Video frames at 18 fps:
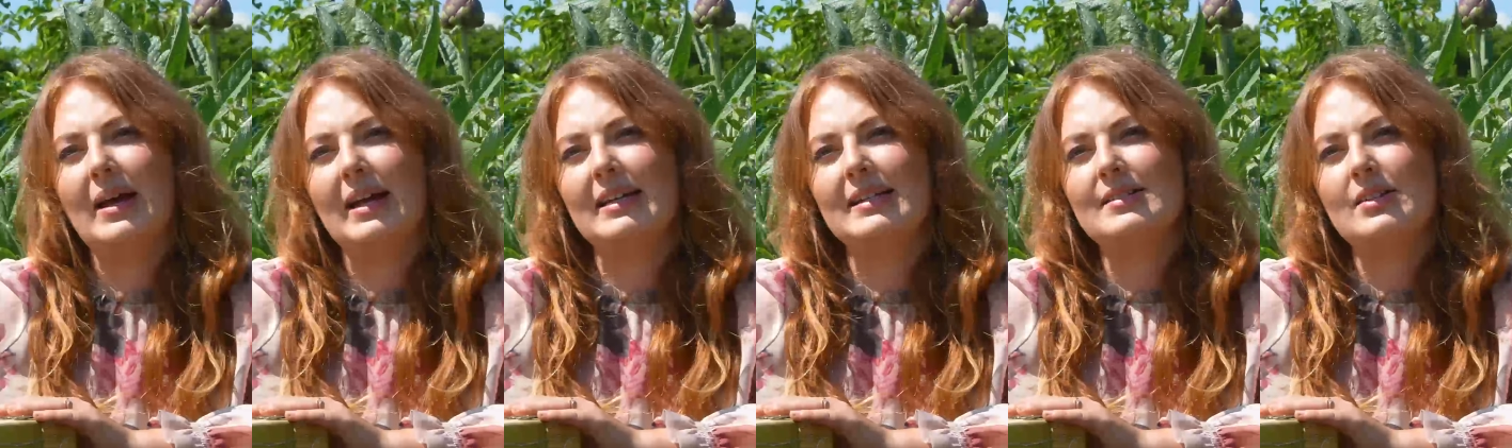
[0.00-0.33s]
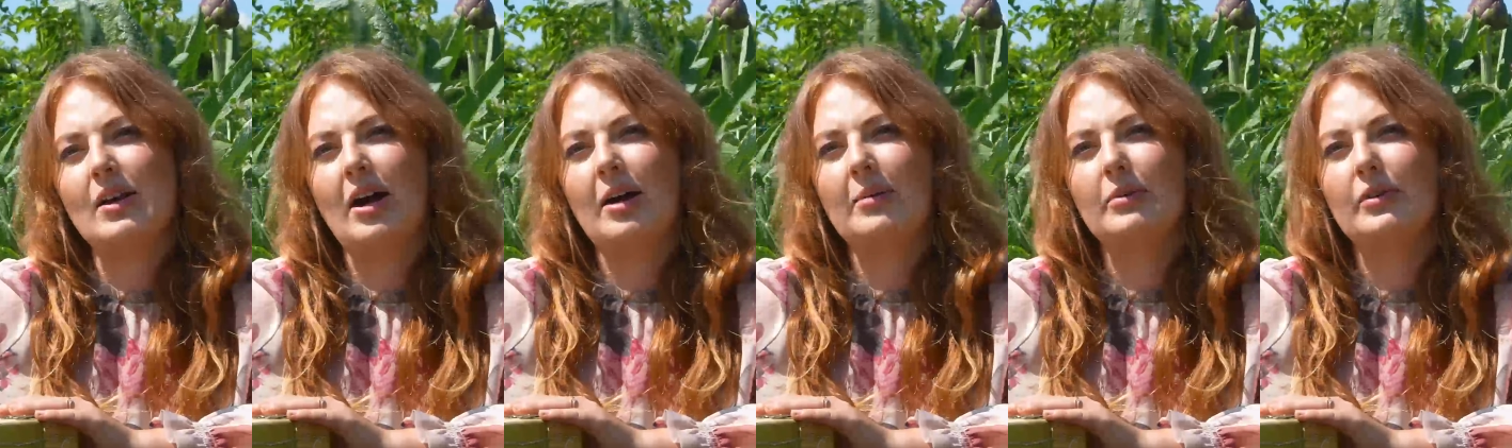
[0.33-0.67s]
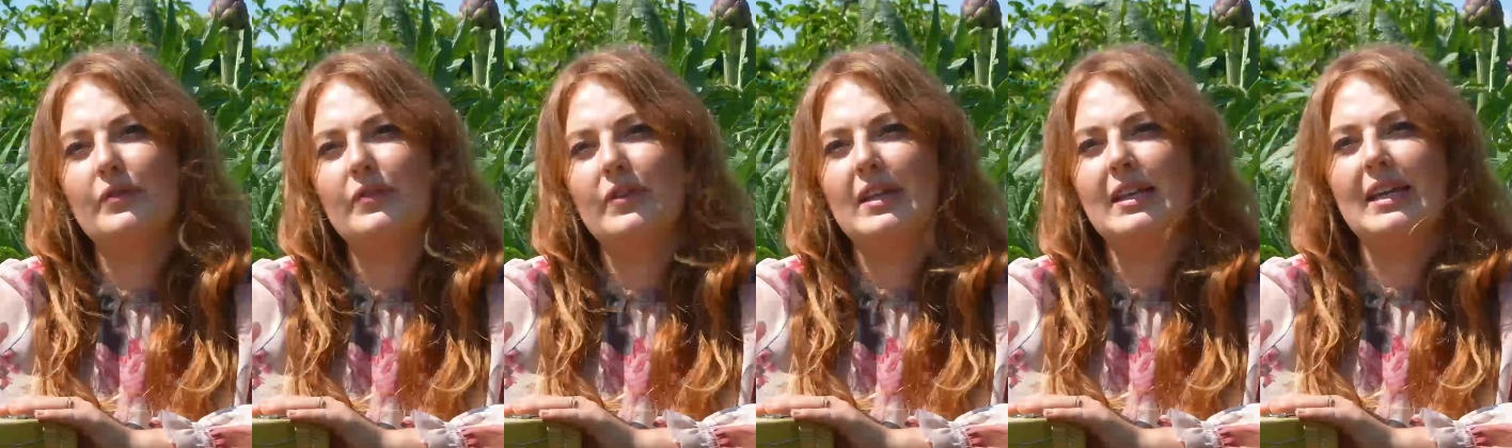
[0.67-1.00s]
any time
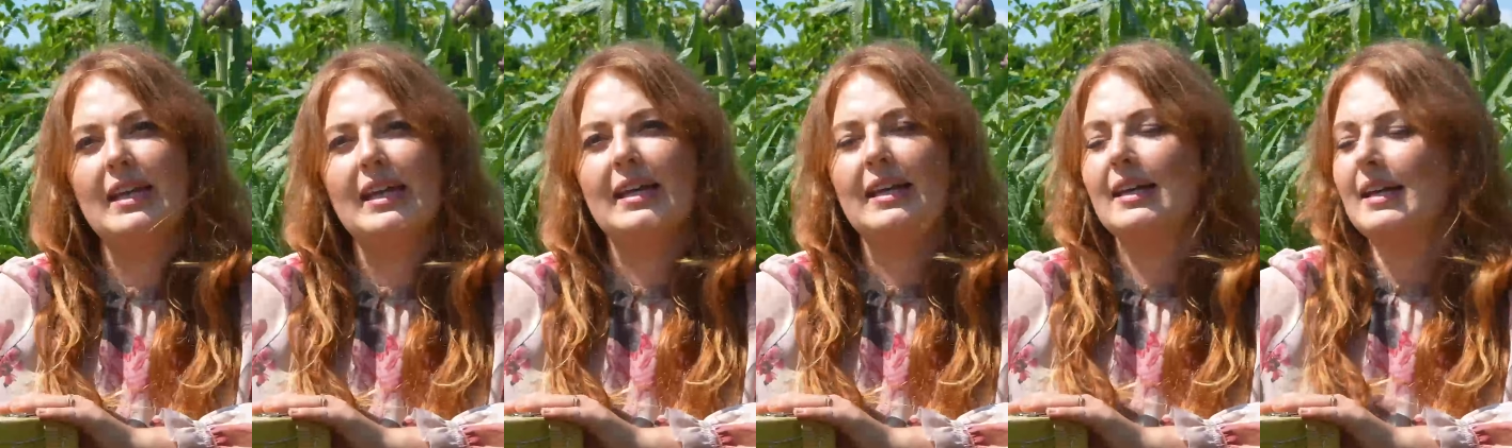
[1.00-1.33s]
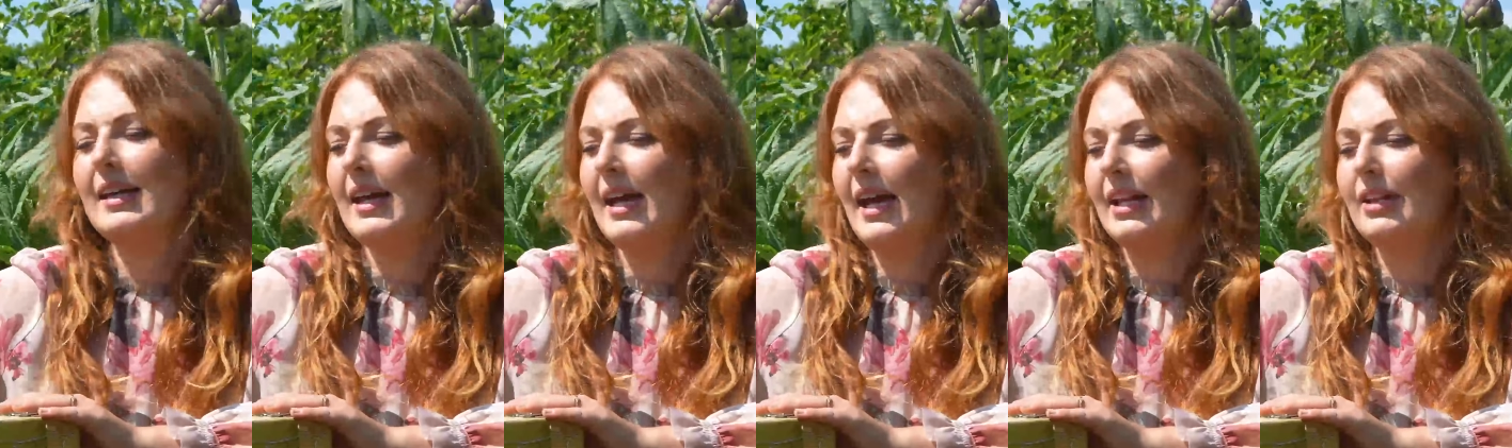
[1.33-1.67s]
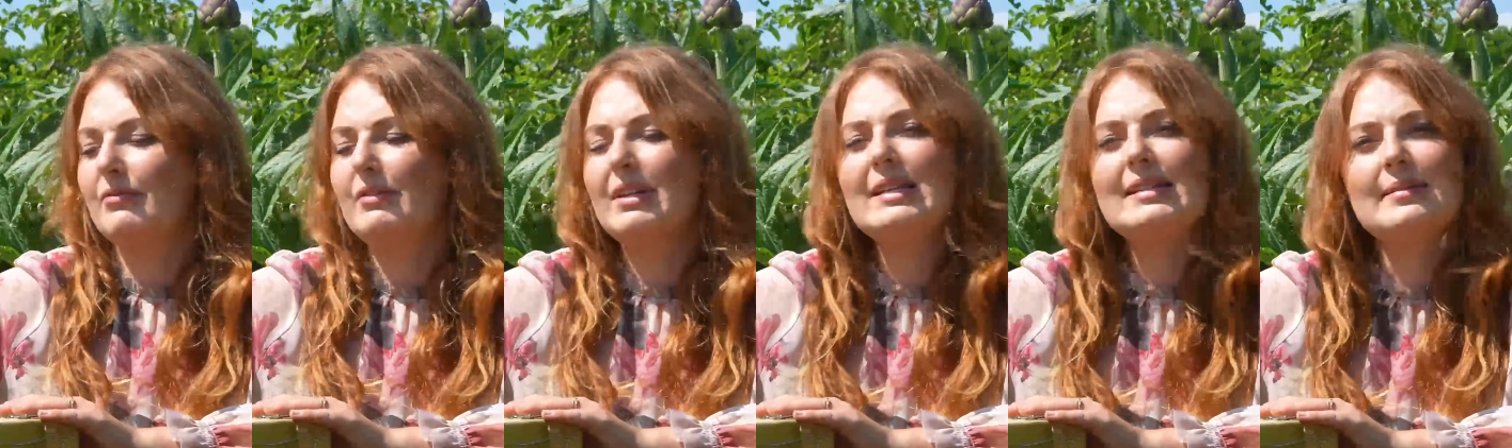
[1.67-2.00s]
of the year. And the
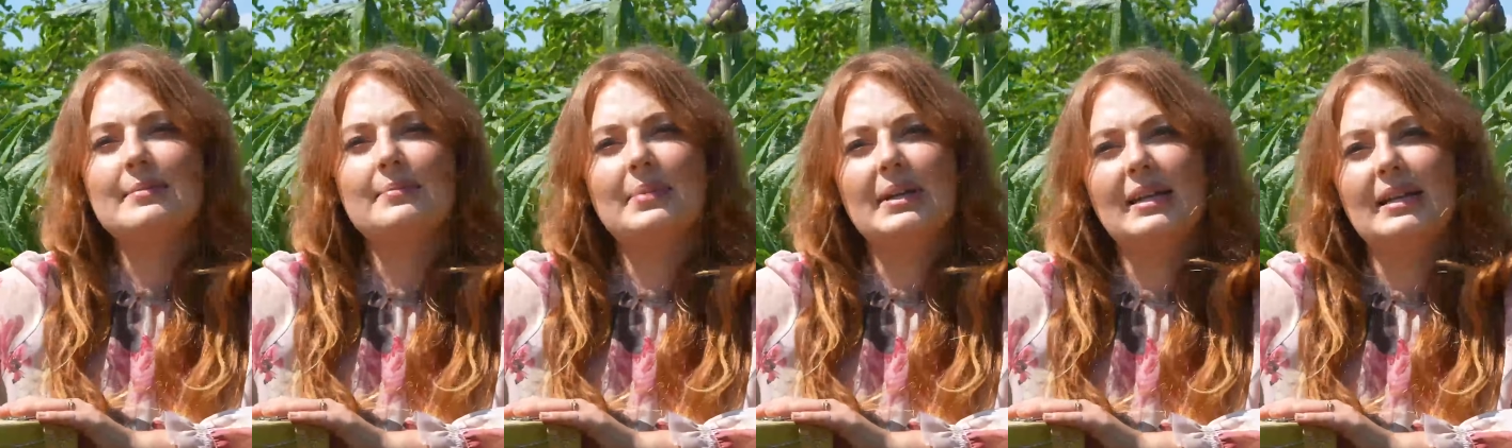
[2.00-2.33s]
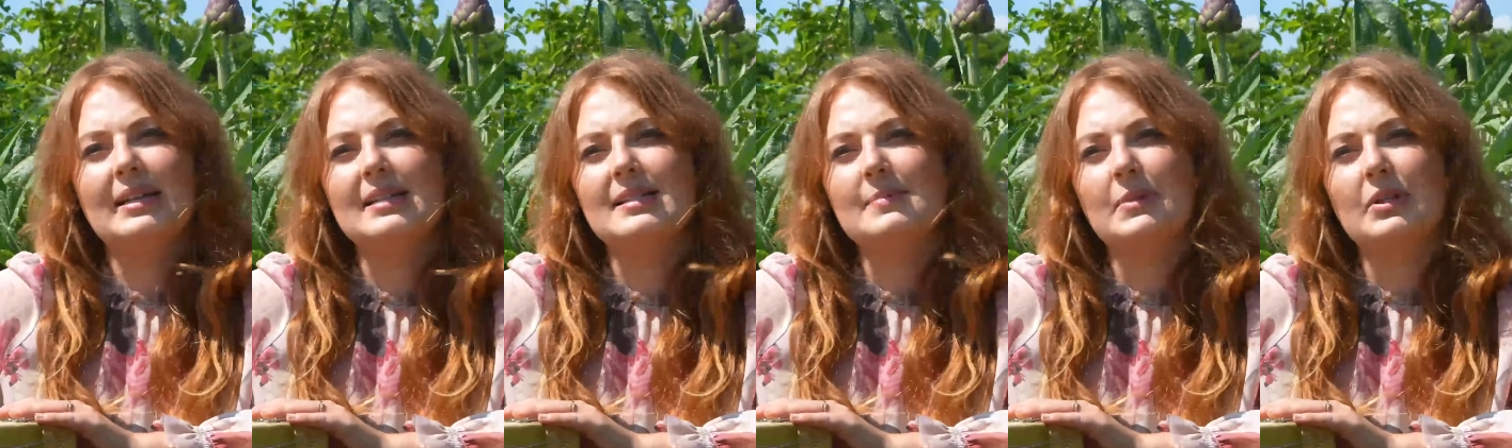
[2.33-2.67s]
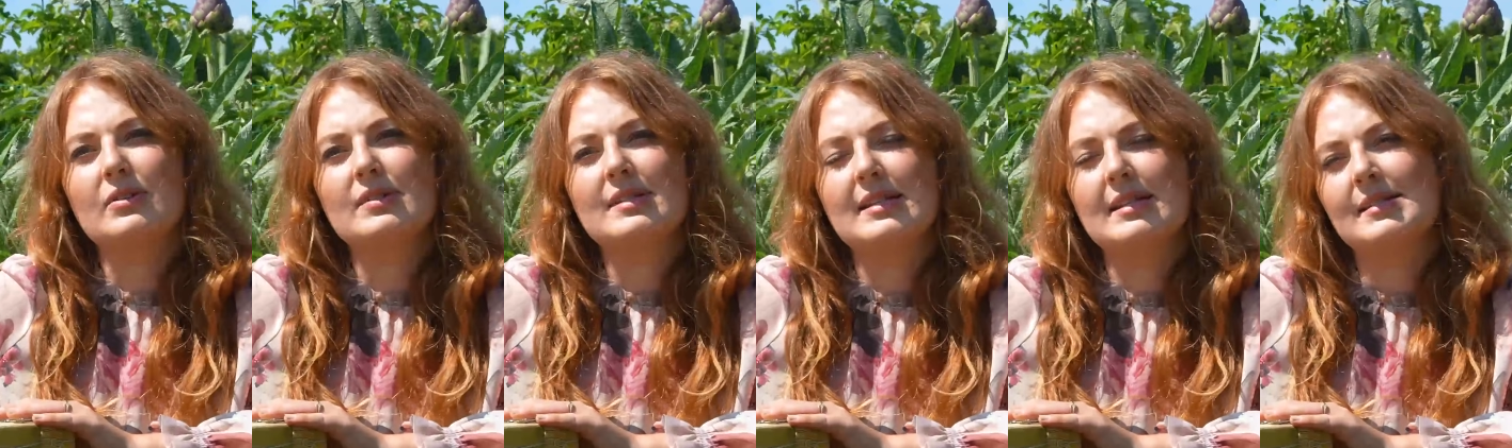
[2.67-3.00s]
reason being is
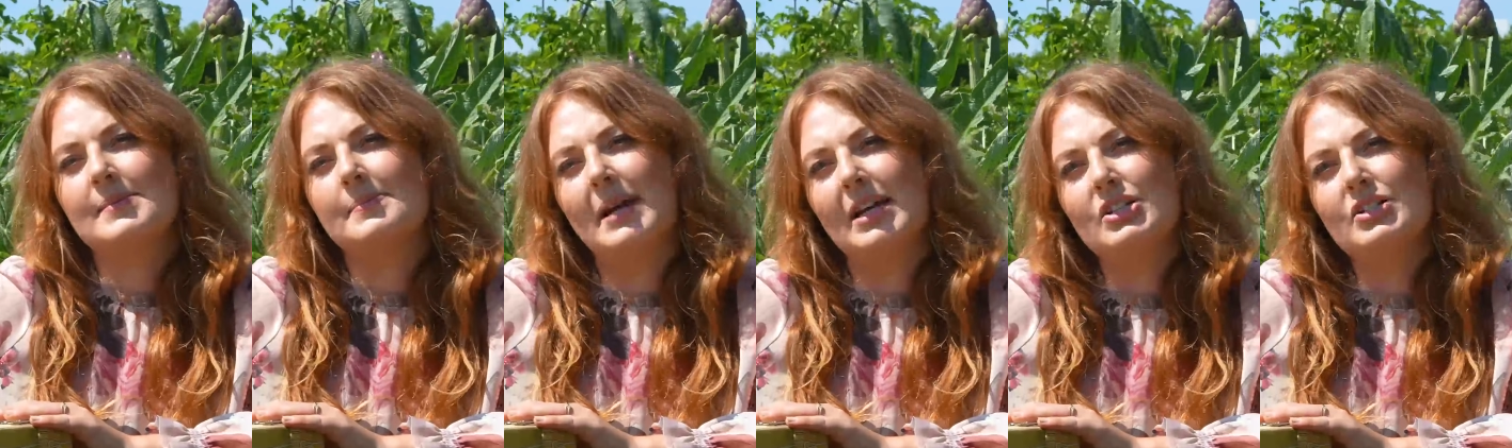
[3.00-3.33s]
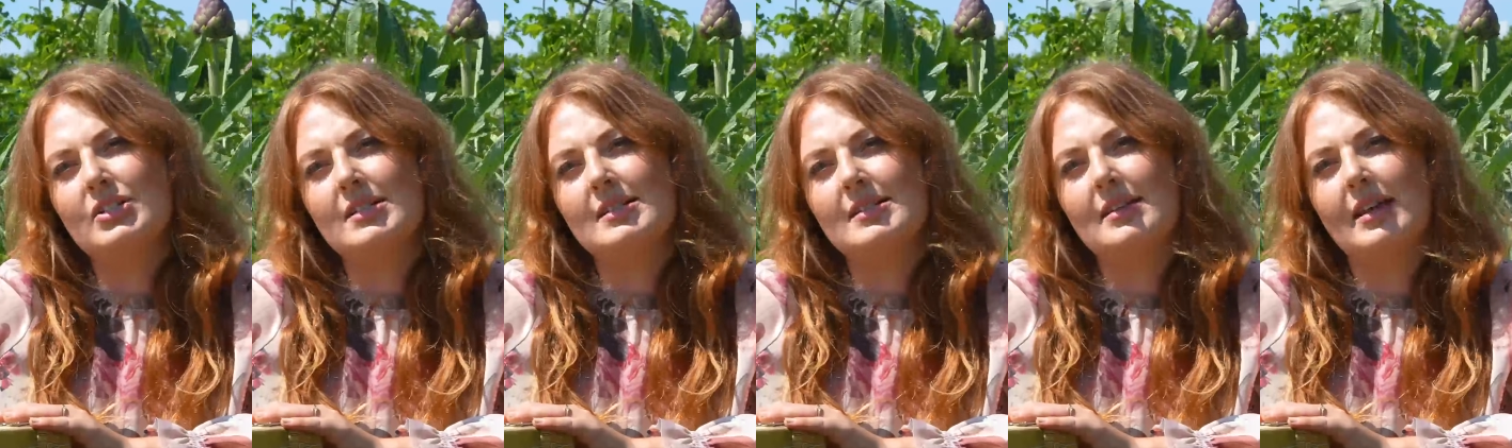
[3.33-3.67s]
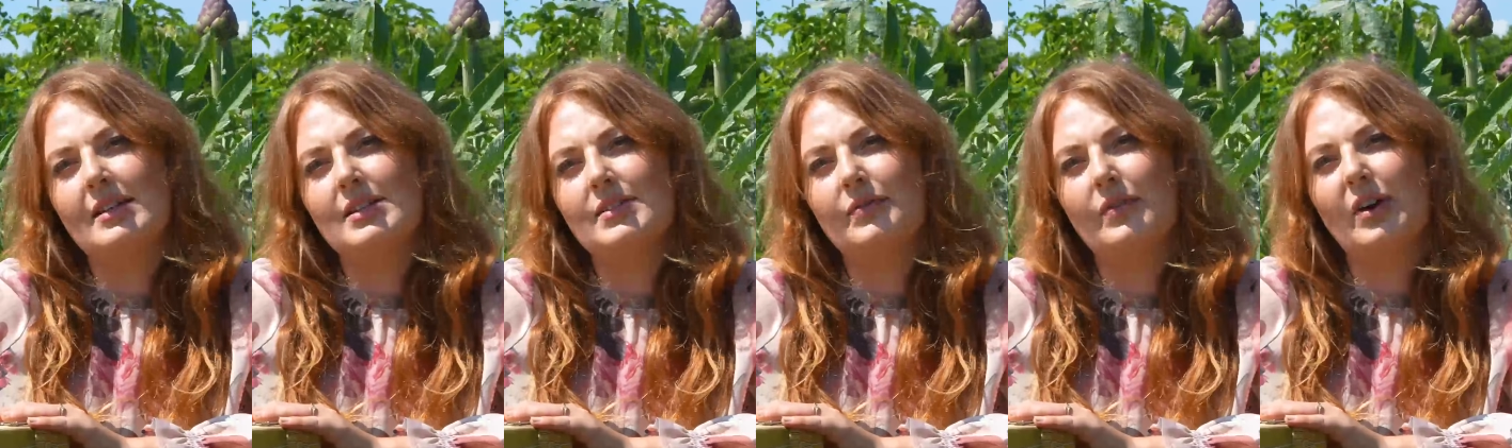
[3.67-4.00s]
because this mesh is
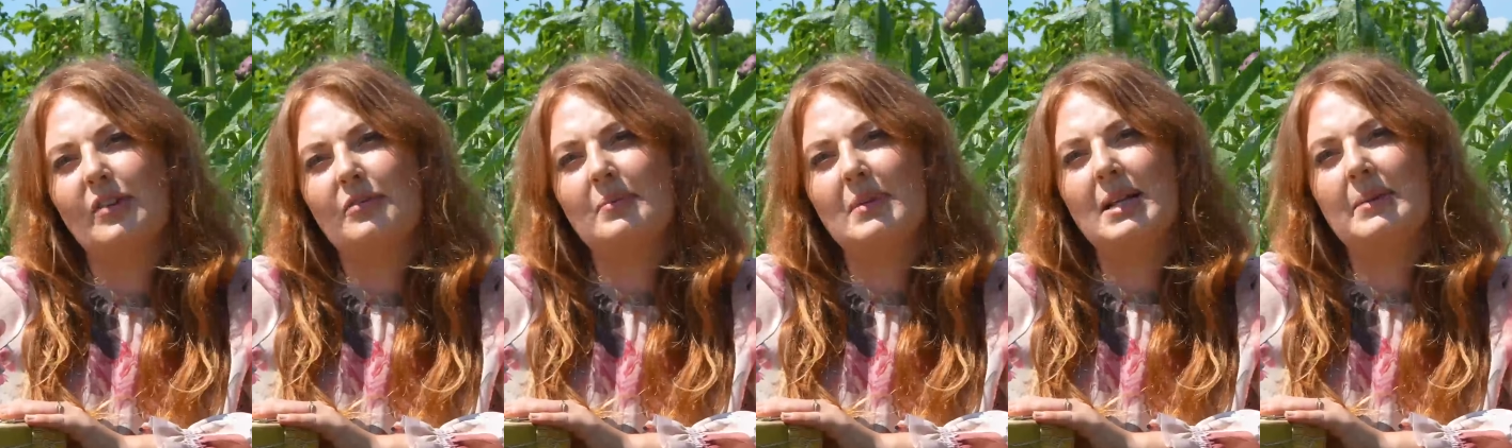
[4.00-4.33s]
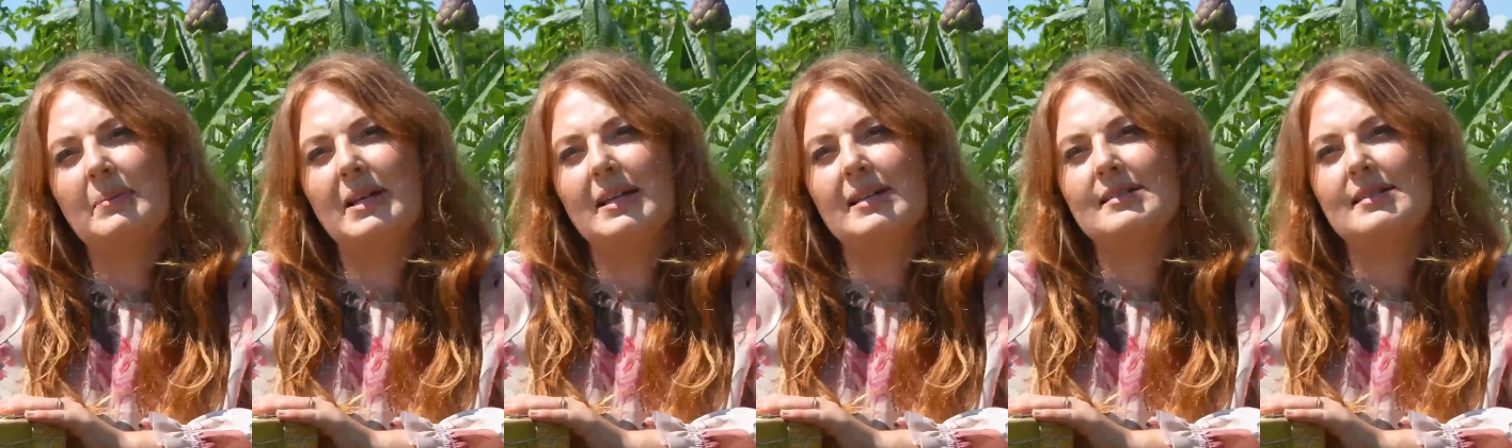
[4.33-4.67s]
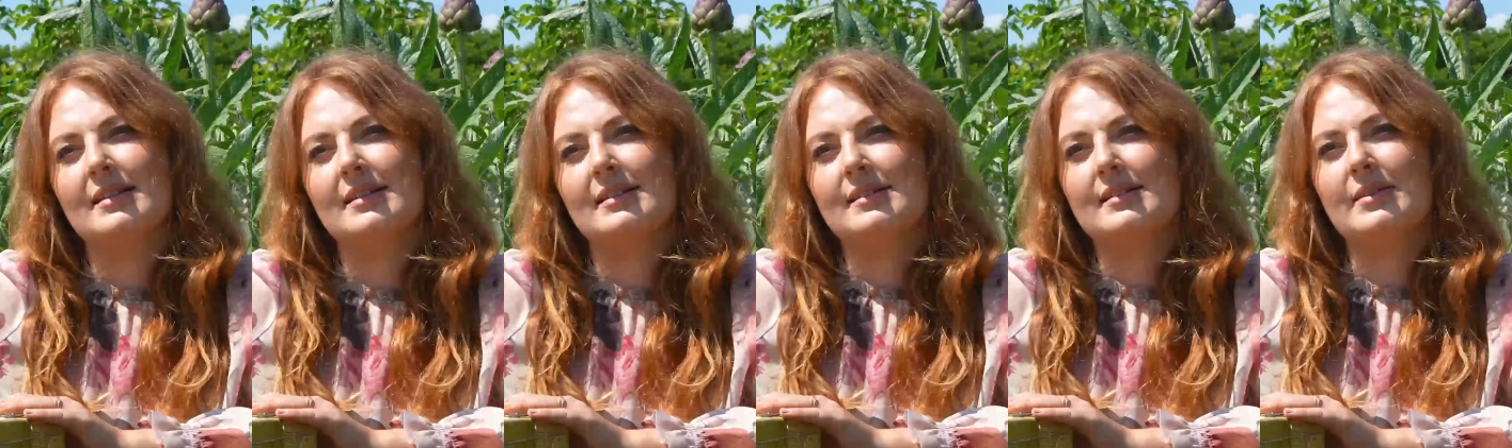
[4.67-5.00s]
35
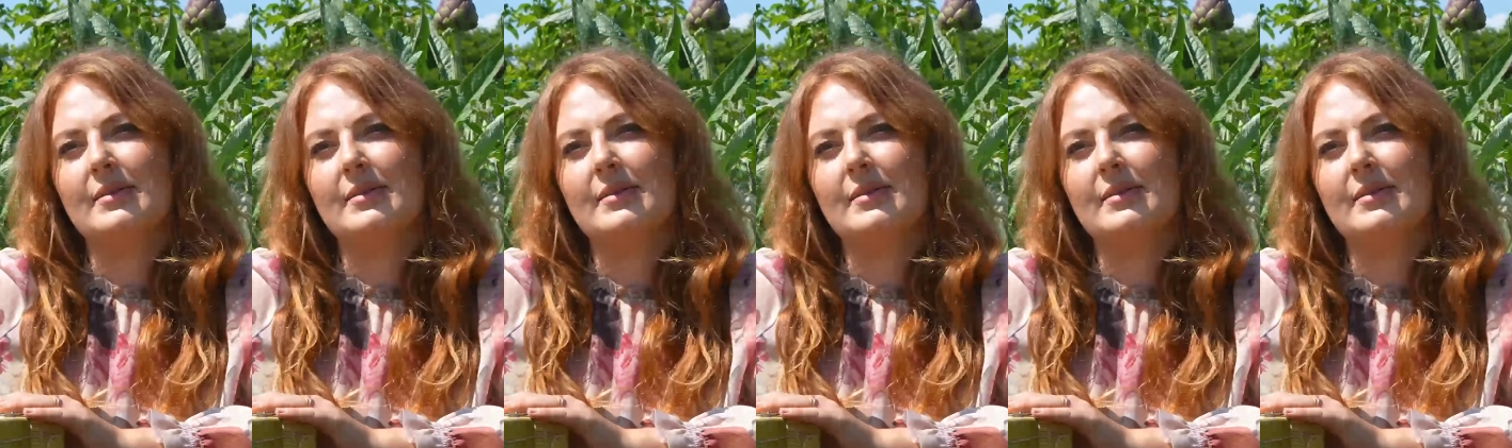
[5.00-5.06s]
millimeters.